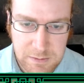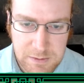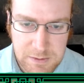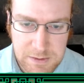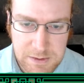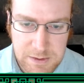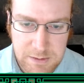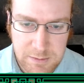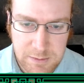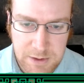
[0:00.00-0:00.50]

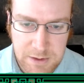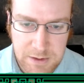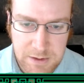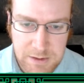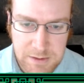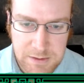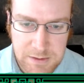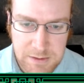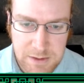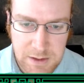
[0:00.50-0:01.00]
his
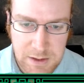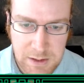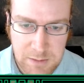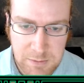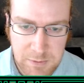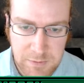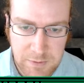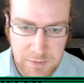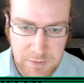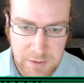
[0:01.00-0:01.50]
liberties.
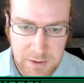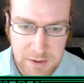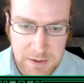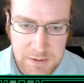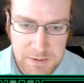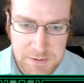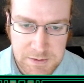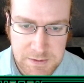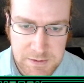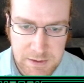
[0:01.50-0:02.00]
If he ever
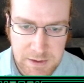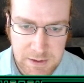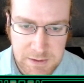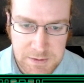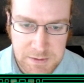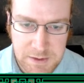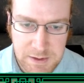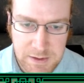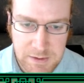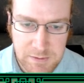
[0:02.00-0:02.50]
cuts... Yeah,
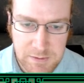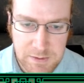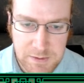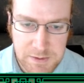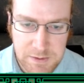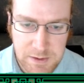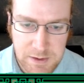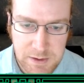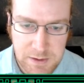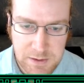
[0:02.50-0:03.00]
so I can do
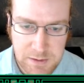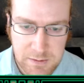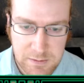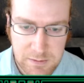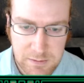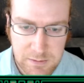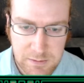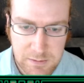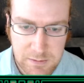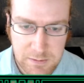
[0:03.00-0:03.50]
this right now.
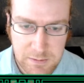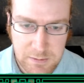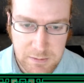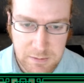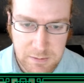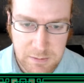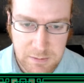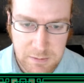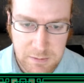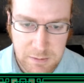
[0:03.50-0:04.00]

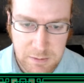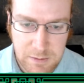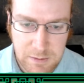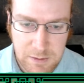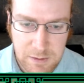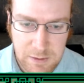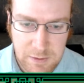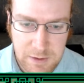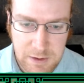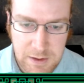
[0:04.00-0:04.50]

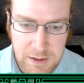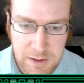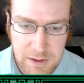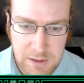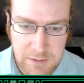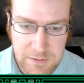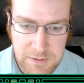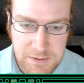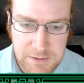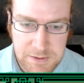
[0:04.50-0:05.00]
And then he can
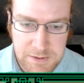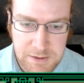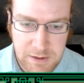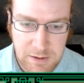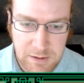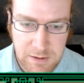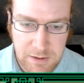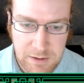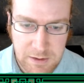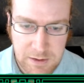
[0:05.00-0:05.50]
get this
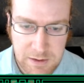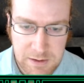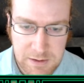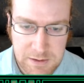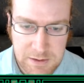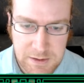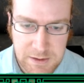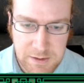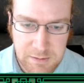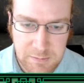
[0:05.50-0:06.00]
Atari at any
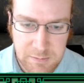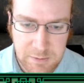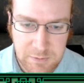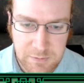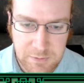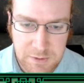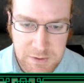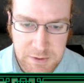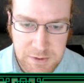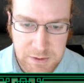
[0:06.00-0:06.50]
time,
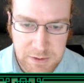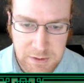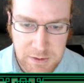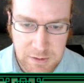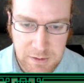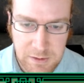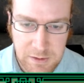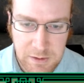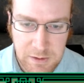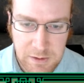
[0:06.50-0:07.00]
unfortunately.